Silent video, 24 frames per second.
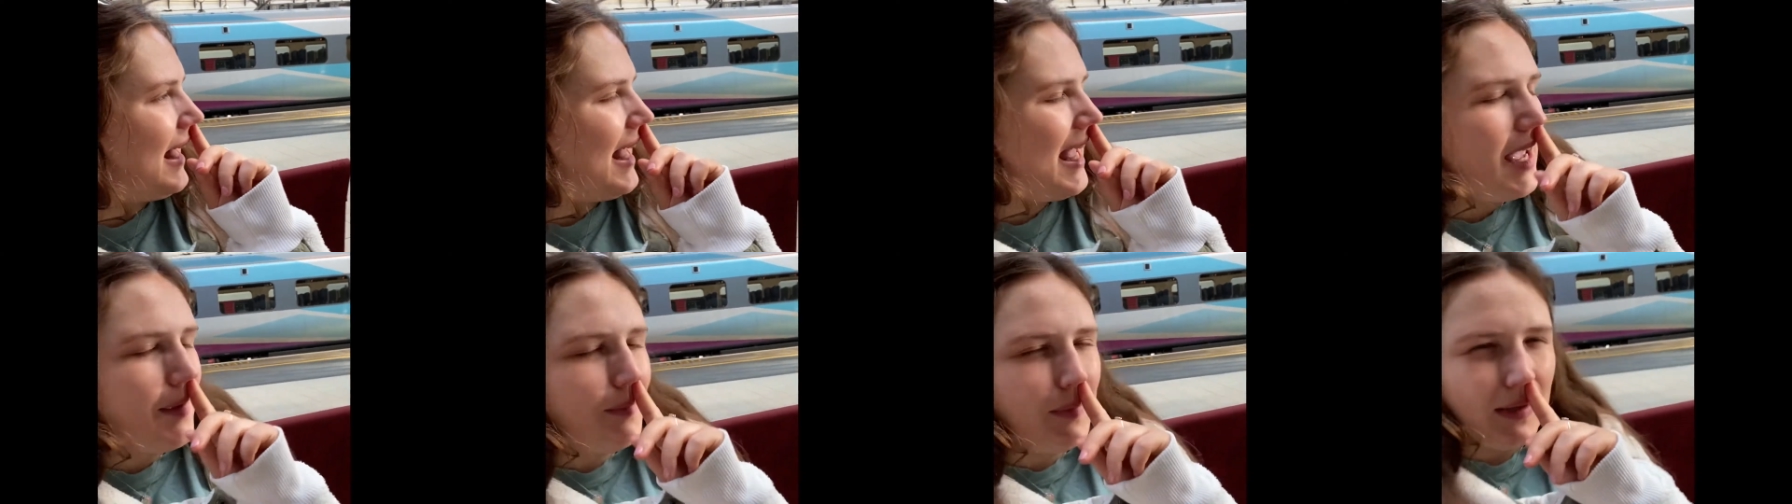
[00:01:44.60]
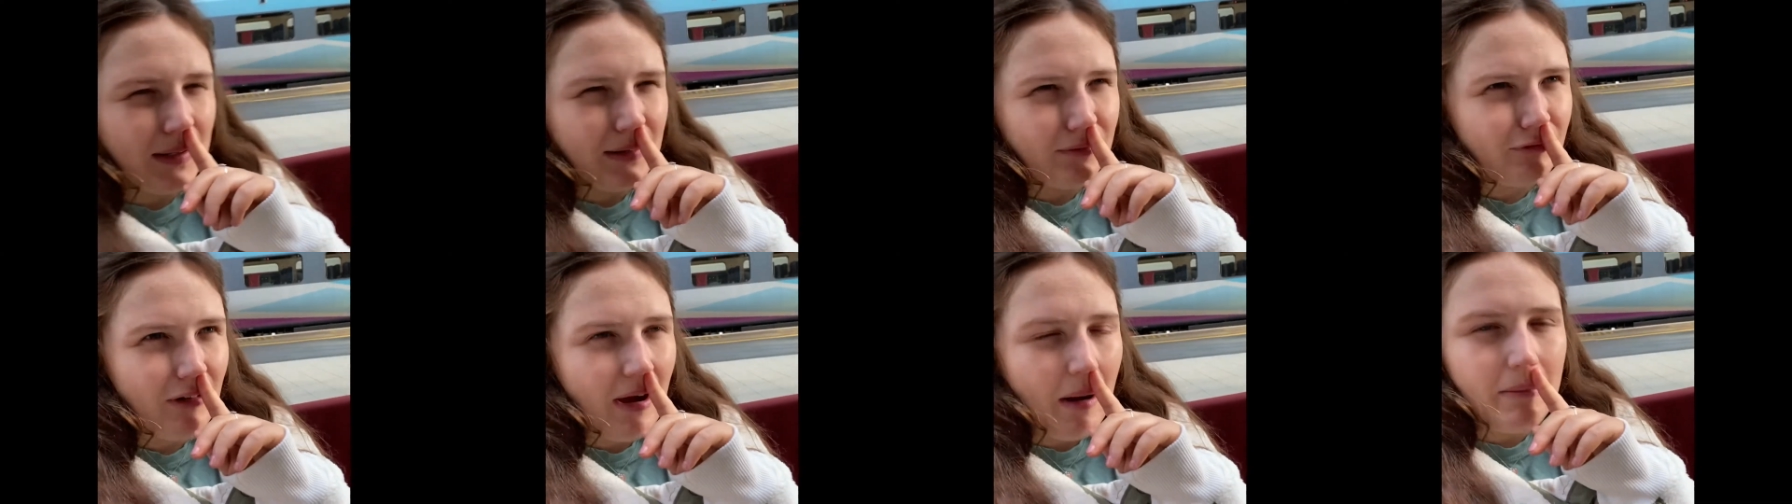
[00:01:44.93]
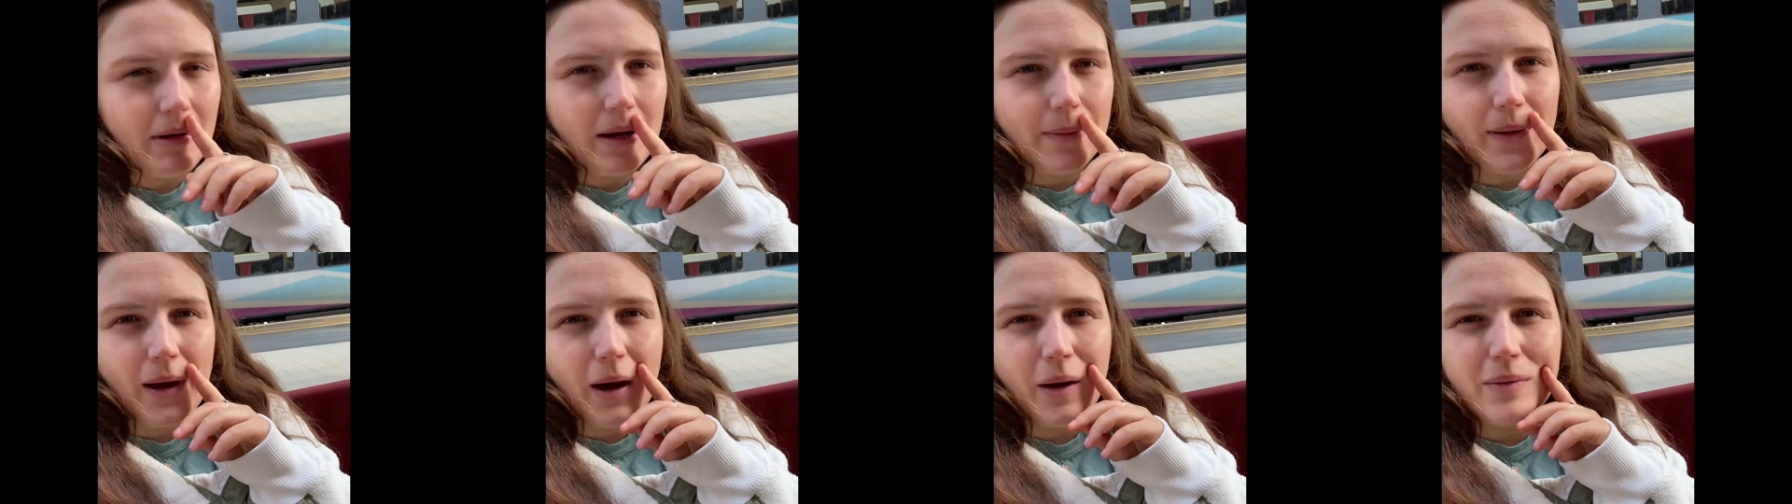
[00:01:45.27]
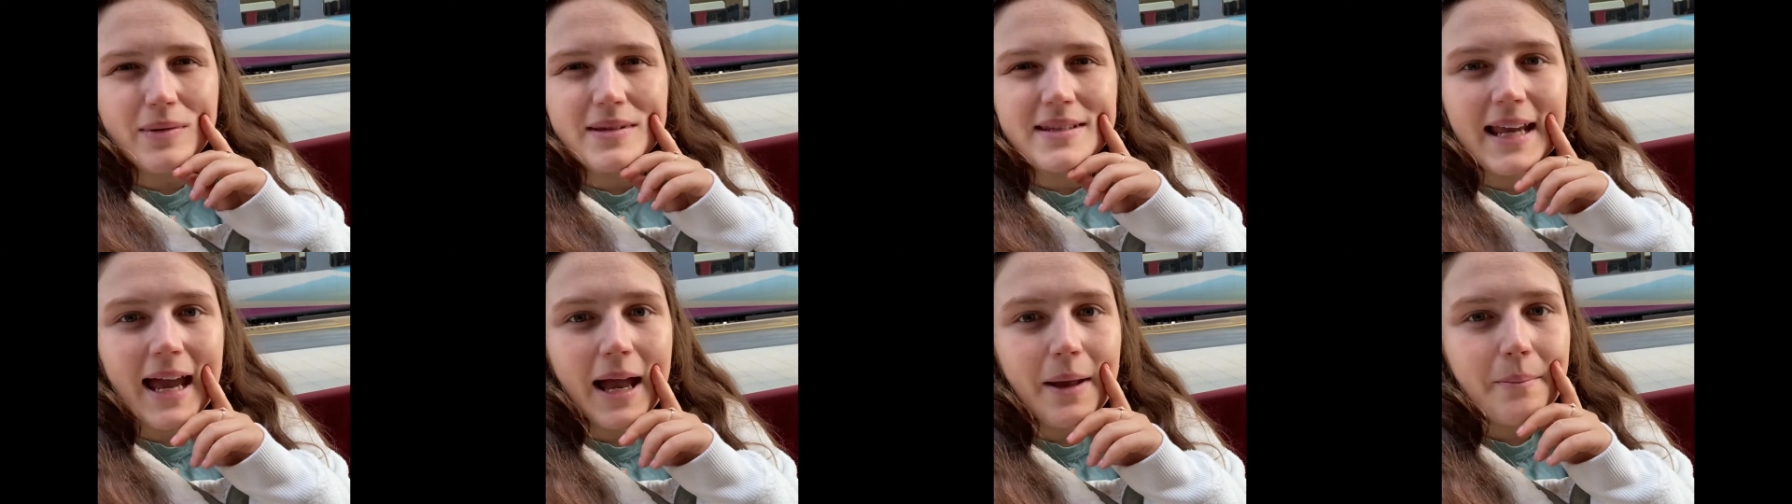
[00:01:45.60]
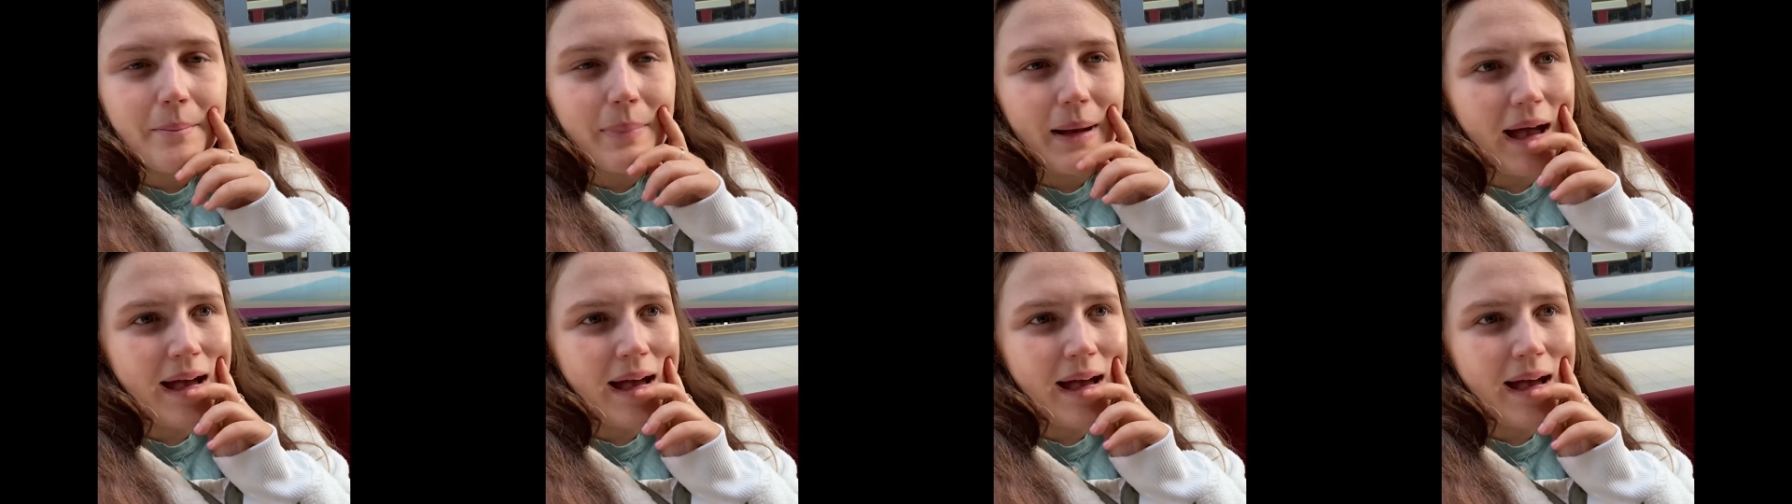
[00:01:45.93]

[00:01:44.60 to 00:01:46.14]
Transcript: came in round about 10